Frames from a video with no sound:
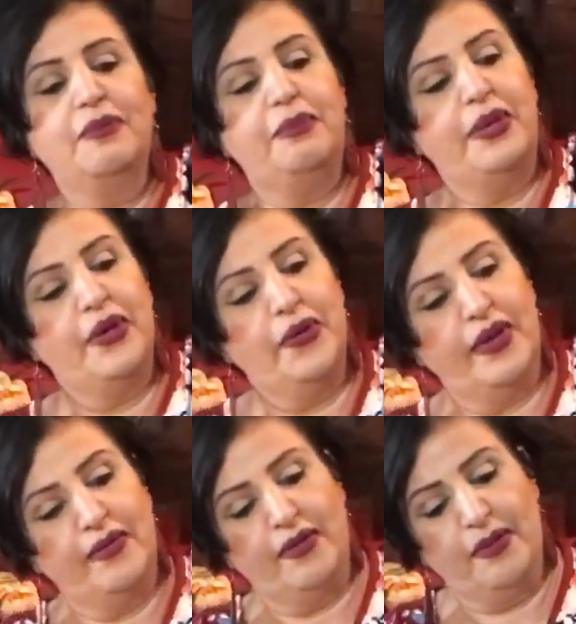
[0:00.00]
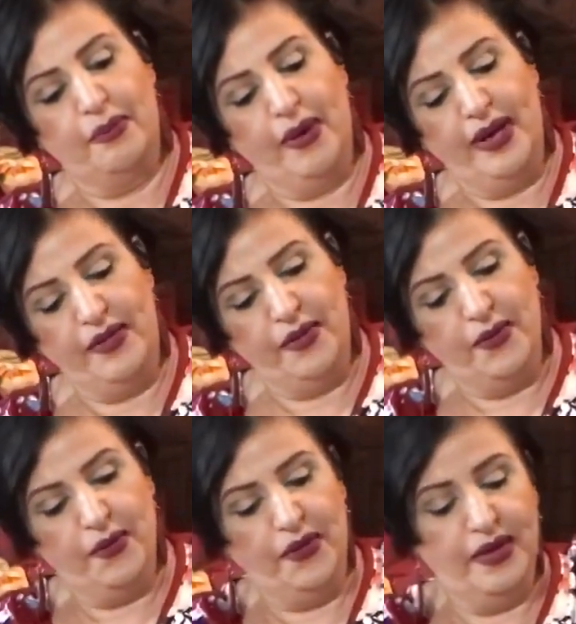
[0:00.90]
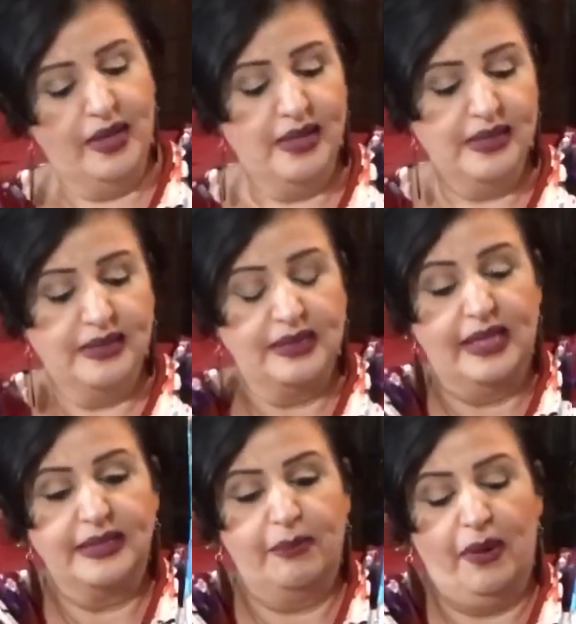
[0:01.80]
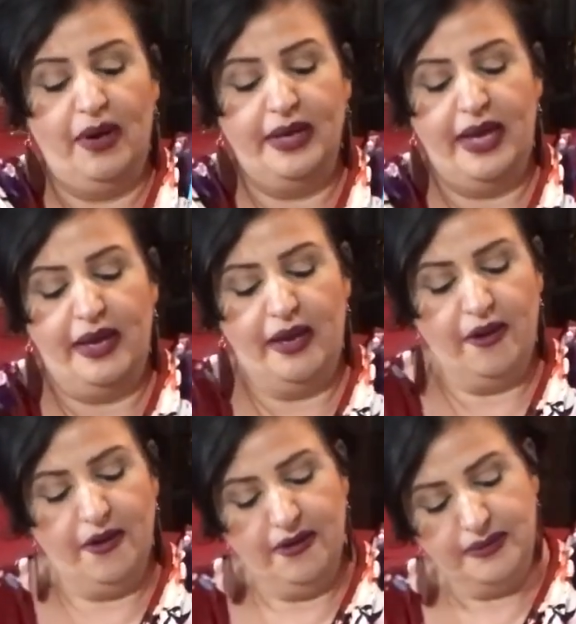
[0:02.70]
Beautiful, brand new. There's a pocket here.